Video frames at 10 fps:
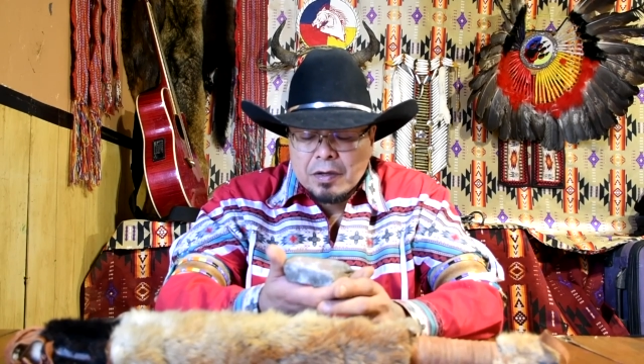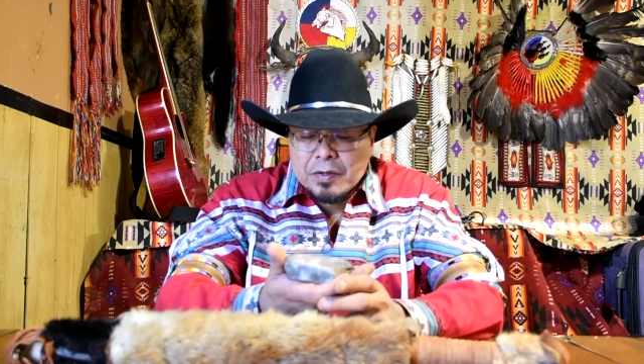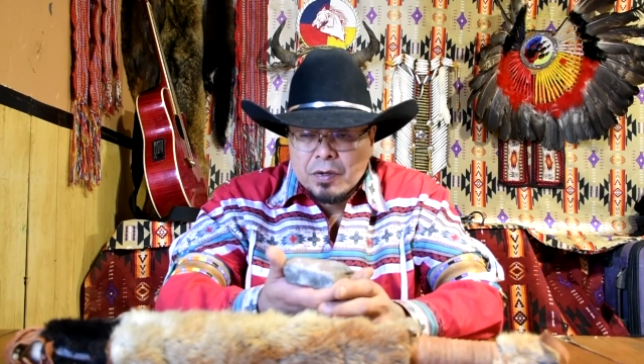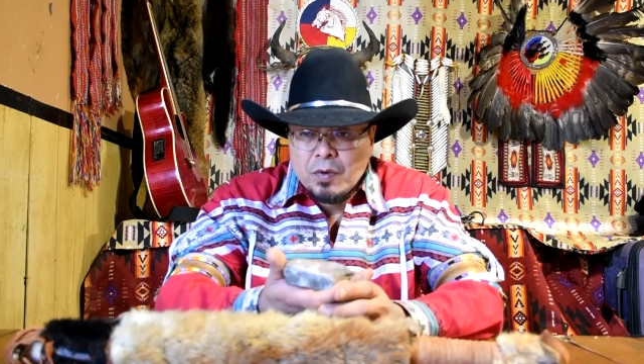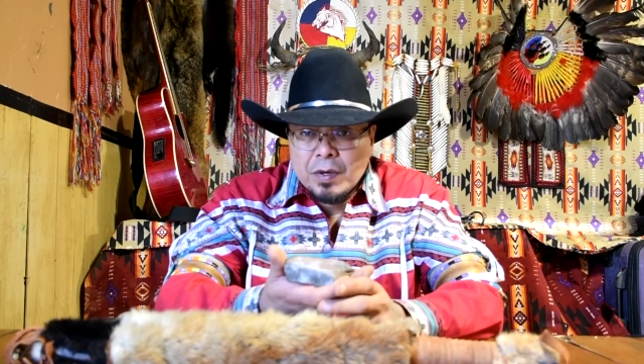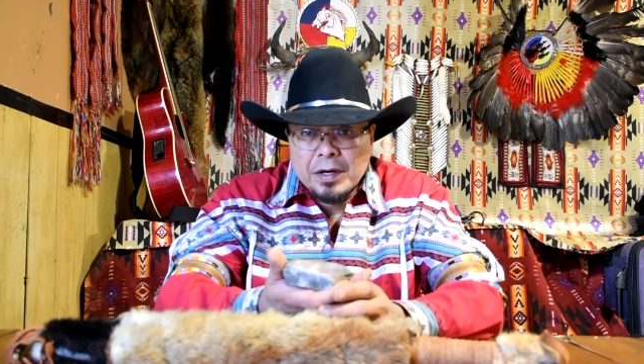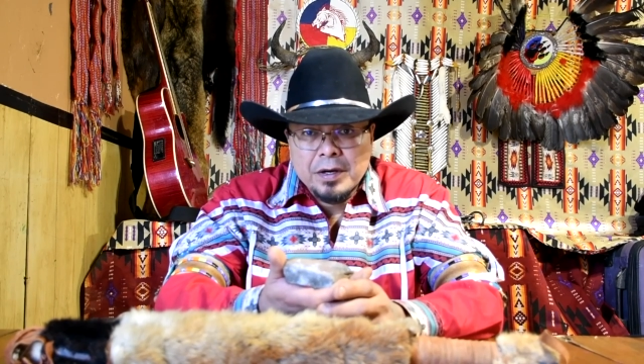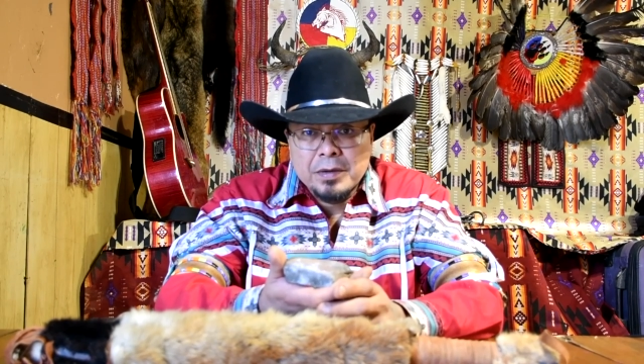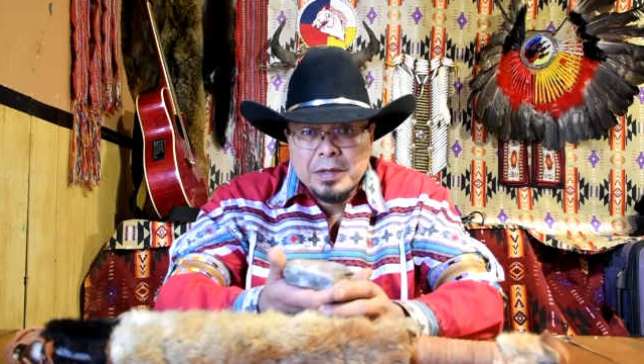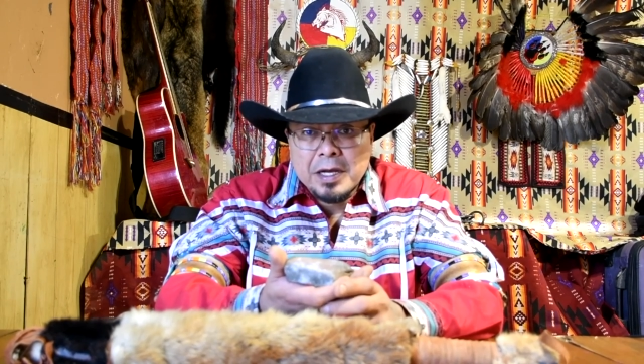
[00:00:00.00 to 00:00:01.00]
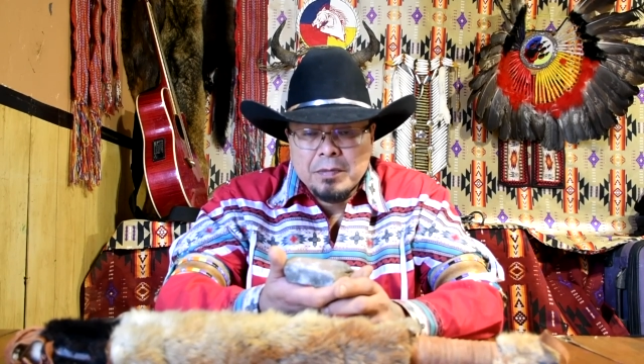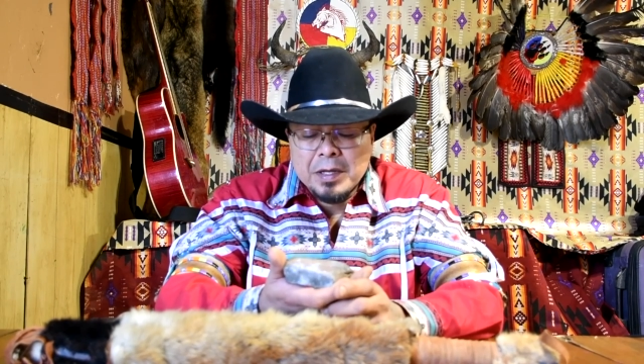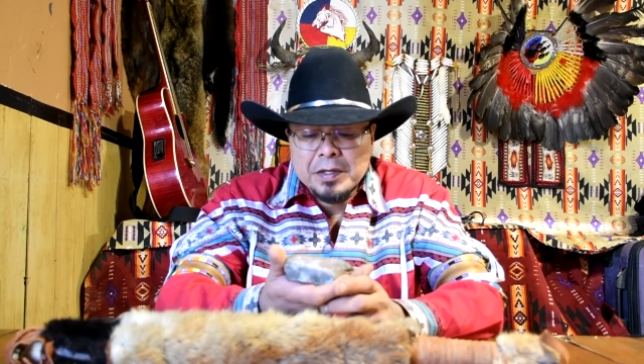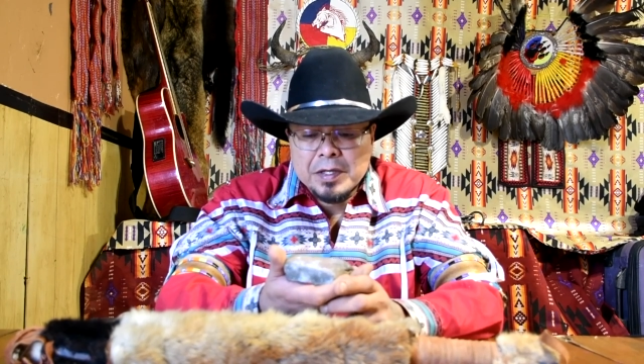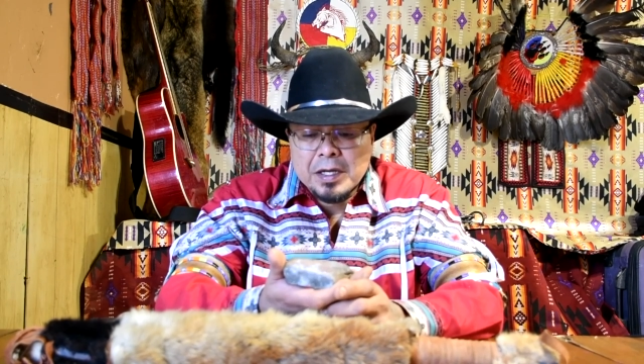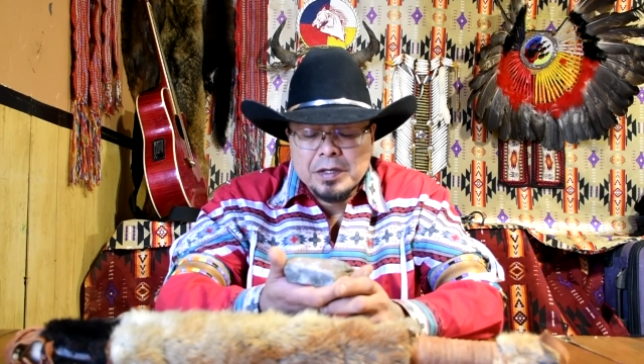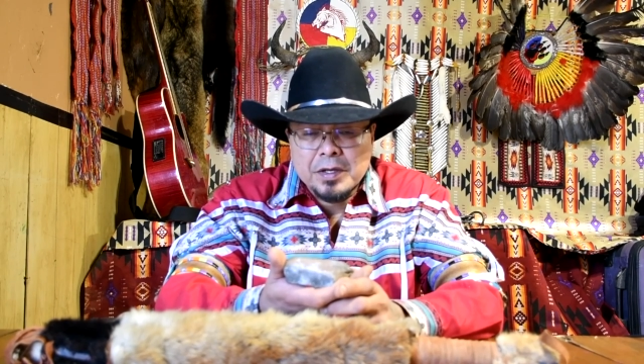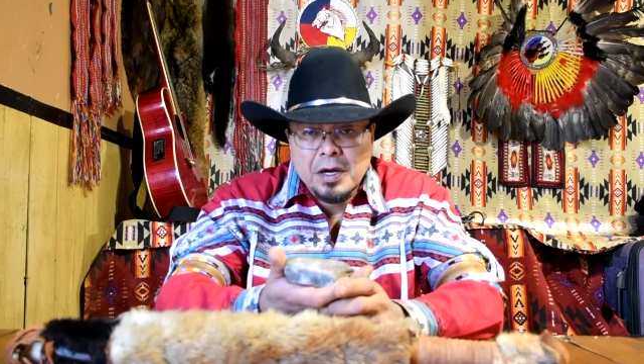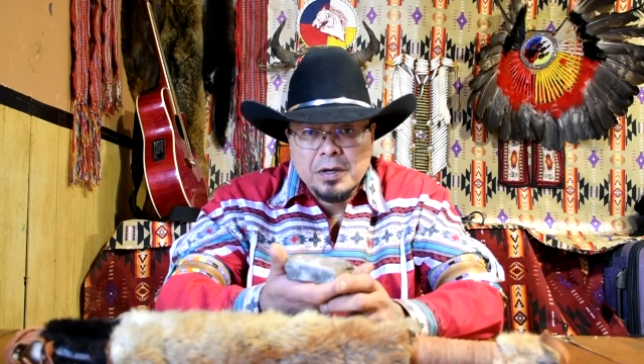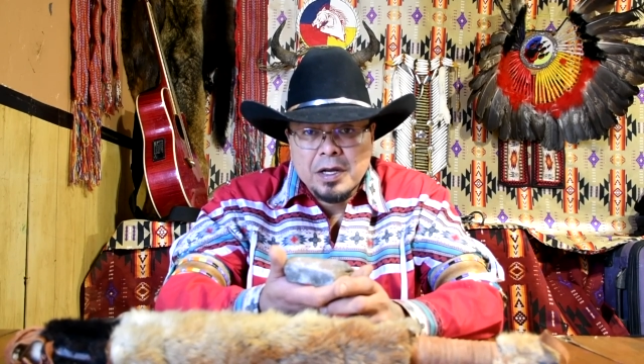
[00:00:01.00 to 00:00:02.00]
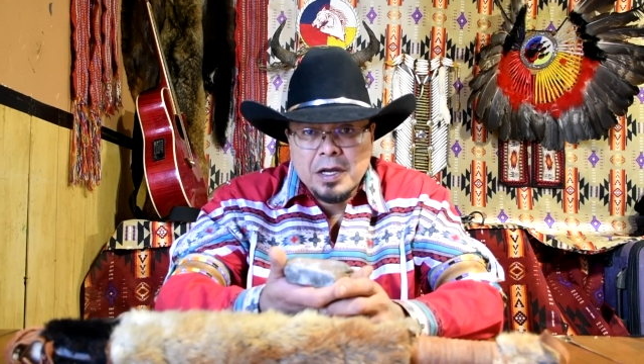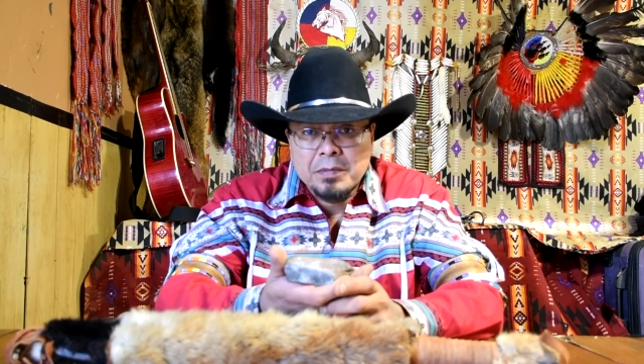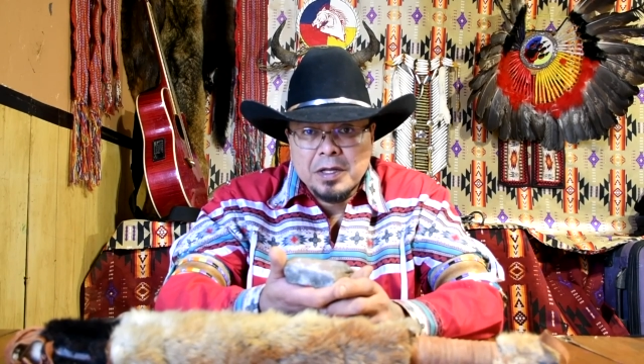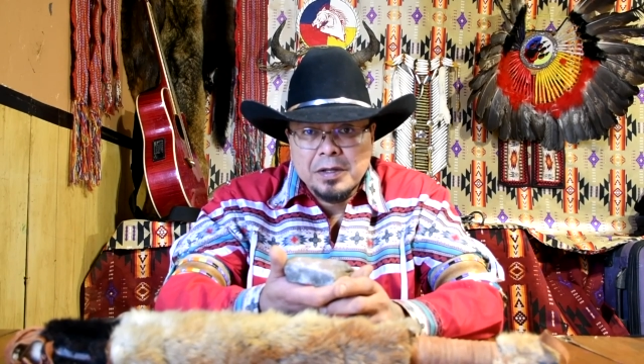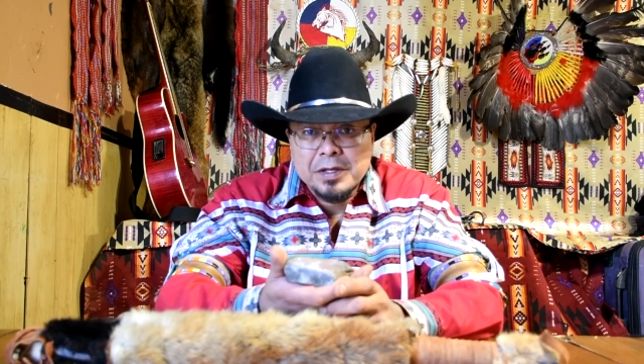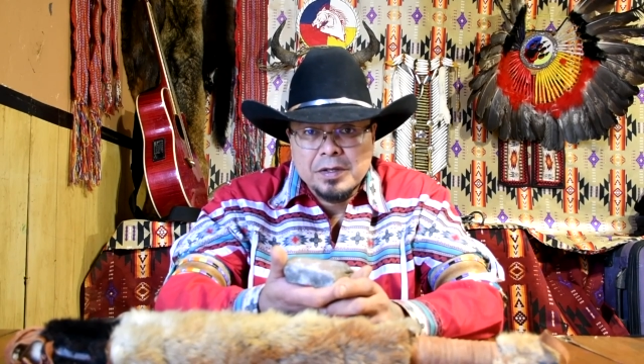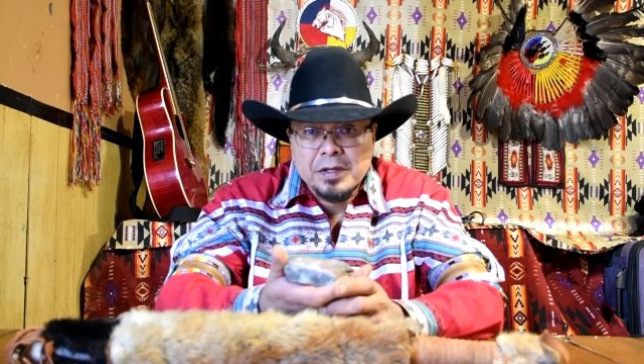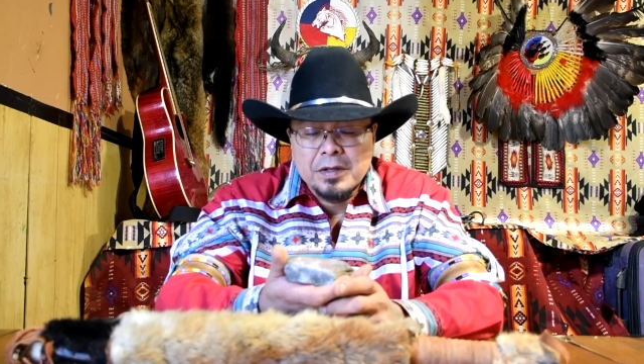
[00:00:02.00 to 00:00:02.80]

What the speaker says: So that means that it's our time to listen